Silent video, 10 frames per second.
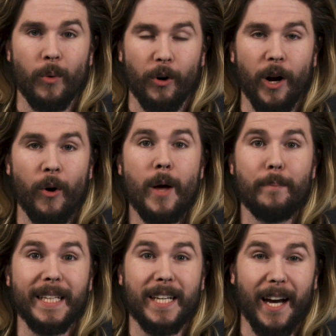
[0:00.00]
Morrow,
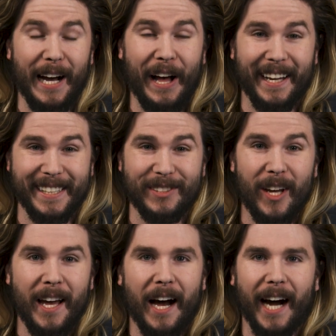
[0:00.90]
because
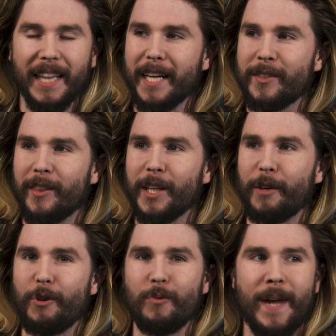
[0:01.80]
I like to think
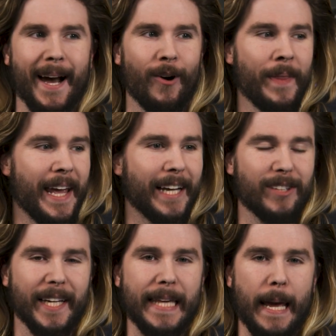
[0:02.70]
of you now
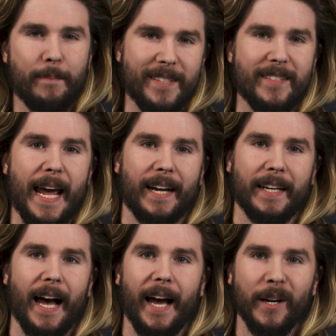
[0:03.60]
as like Gambit's
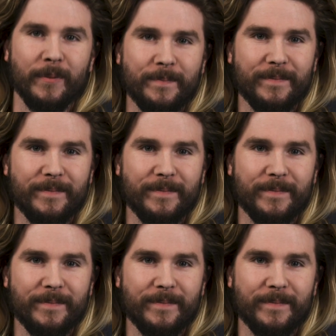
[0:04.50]
deck guy.